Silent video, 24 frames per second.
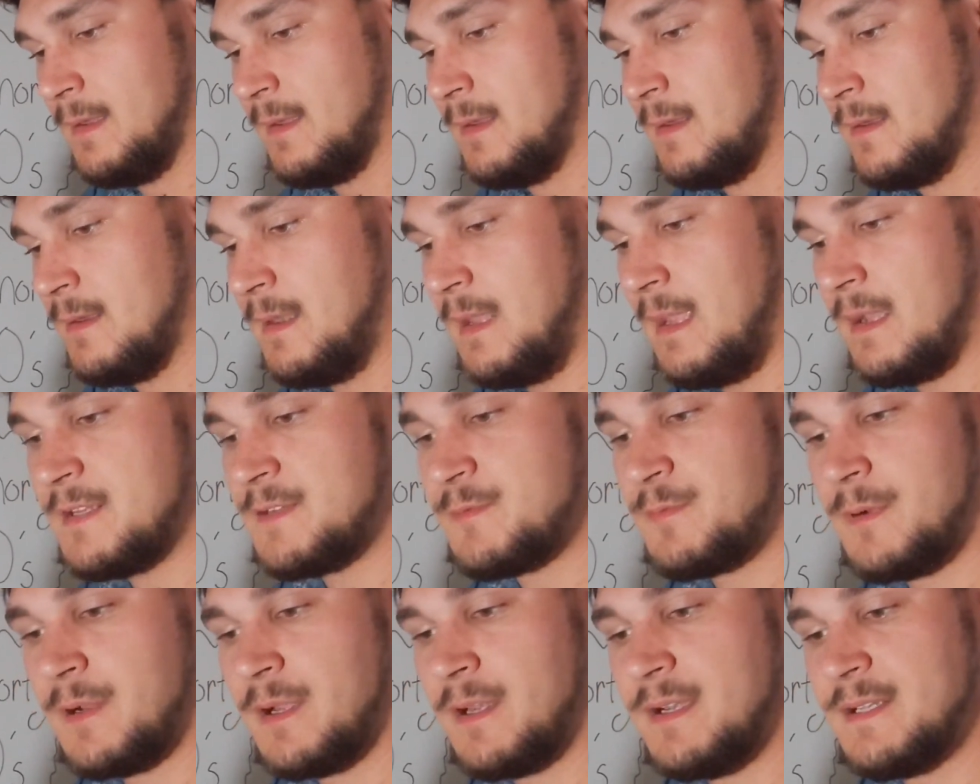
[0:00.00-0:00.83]

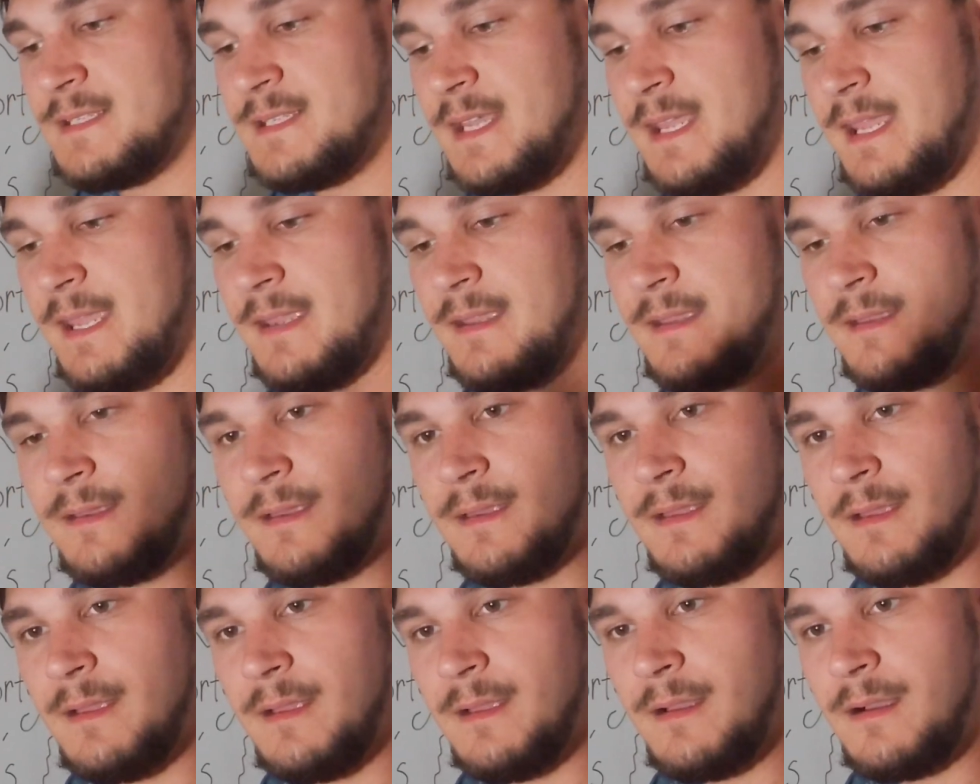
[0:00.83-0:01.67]
Next, we're going to take
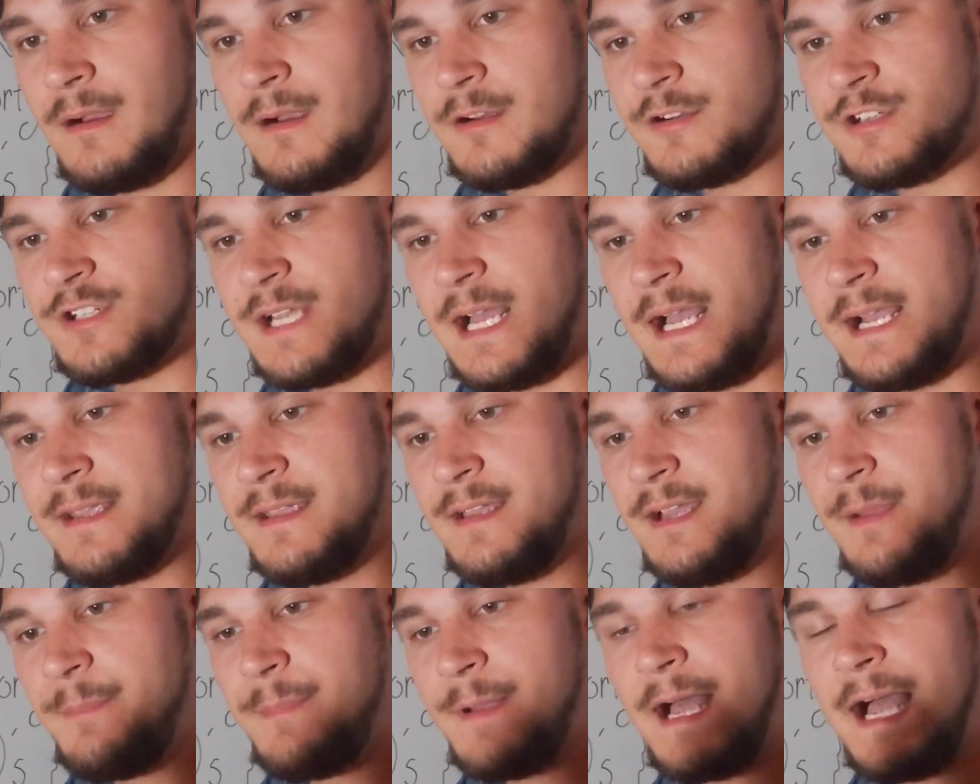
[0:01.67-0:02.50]
our shot
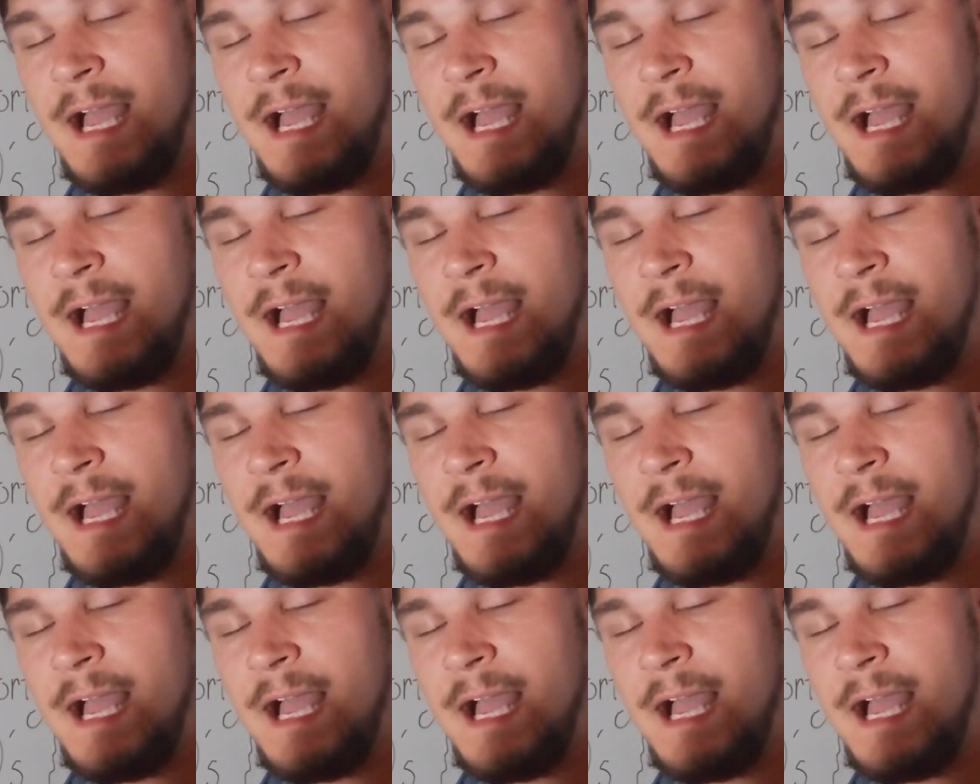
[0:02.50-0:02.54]
cup.